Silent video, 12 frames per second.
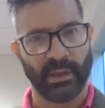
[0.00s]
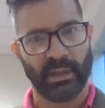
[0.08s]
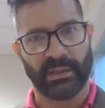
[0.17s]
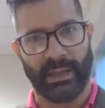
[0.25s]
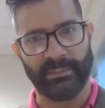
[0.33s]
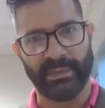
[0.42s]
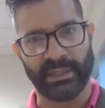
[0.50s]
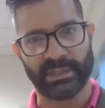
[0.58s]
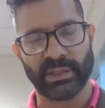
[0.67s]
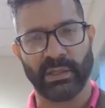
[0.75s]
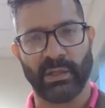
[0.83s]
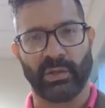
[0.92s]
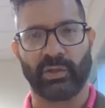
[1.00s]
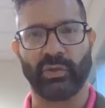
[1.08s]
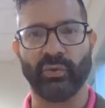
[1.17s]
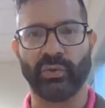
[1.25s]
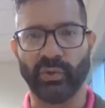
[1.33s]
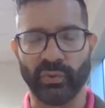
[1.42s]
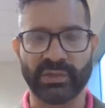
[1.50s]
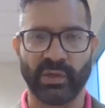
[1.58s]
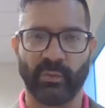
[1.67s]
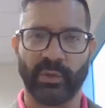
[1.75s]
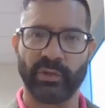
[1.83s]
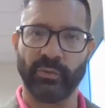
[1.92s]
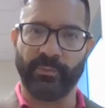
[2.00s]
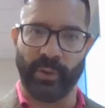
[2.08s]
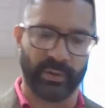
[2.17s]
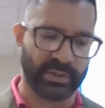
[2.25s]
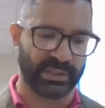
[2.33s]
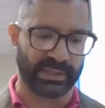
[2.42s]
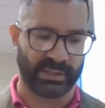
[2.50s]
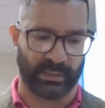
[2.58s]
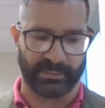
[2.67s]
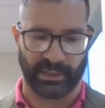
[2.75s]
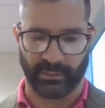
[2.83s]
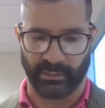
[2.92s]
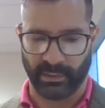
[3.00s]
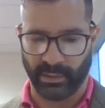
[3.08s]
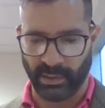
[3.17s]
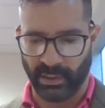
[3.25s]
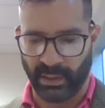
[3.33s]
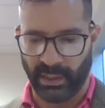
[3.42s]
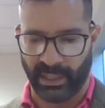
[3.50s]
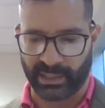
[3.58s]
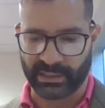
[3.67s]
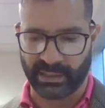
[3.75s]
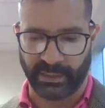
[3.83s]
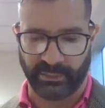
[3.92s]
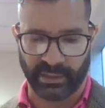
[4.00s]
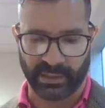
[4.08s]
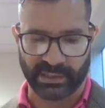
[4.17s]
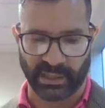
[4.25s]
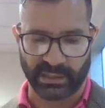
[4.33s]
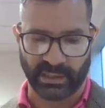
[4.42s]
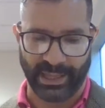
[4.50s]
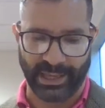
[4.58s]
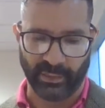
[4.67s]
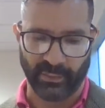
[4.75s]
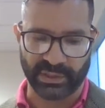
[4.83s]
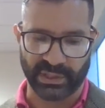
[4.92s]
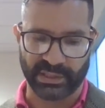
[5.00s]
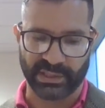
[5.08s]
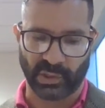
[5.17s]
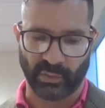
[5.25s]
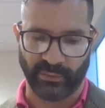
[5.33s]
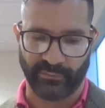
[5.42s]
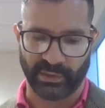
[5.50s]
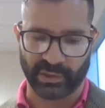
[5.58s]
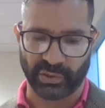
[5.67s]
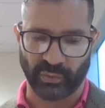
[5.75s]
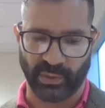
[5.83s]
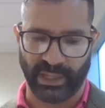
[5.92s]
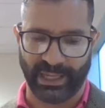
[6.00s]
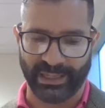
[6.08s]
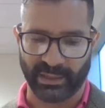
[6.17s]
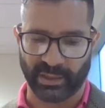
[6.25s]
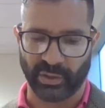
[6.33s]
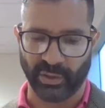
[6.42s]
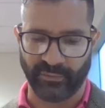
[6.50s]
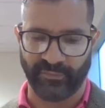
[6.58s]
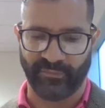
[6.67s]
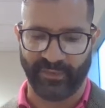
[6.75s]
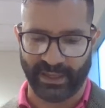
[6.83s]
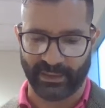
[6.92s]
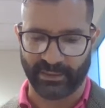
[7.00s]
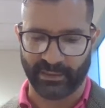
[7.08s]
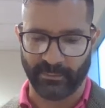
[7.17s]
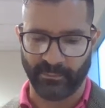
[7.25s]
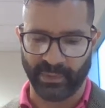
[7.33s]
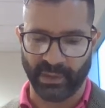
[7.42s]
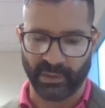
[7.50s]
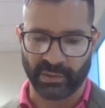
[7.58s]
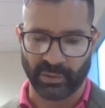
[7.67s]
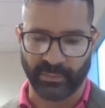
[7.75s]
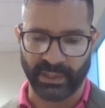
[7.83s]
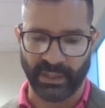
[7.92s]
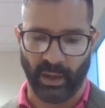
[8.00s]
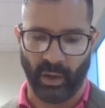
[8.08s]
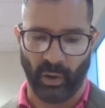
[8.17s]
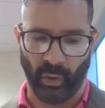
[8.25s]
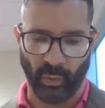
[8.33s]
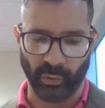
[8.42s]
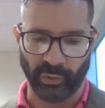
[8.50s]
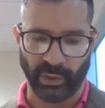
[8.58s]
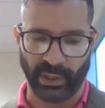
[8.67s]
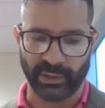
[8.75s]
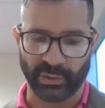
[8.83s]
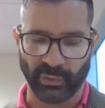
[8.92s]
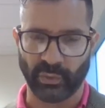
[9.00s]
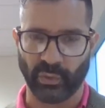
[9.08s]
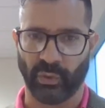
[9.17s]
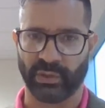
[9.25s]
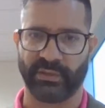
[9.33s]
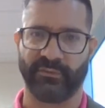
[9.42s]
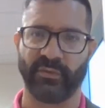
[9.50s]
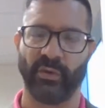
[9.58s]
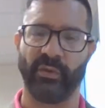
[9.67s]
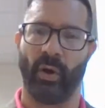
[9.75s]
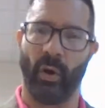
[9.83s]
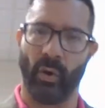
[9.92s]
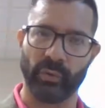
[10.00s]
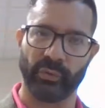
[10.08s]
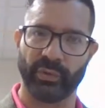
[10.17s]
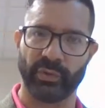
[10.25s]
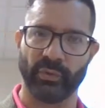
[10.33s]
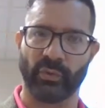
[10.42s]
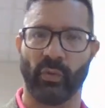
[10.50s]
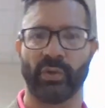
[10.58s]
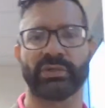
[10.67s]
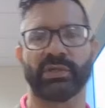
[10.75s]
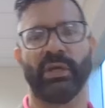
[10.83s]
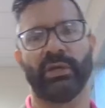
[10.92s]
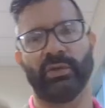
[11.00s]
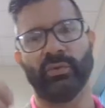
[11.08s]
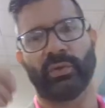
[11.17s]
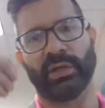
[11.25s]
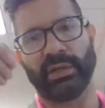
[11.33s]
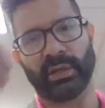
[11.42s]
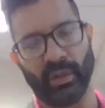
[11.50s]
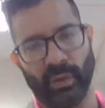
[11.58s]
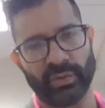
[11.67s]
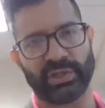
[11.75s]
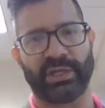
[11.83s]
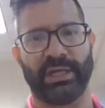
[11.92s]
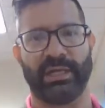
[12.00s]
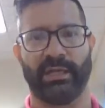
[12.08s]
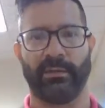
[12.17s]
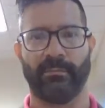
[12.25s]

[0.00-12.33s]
That means you use it when you purchase something, etc. Such language is equivalent to in good faith, to be a holder in due course. If you're the holder in due course, you can negotiate it.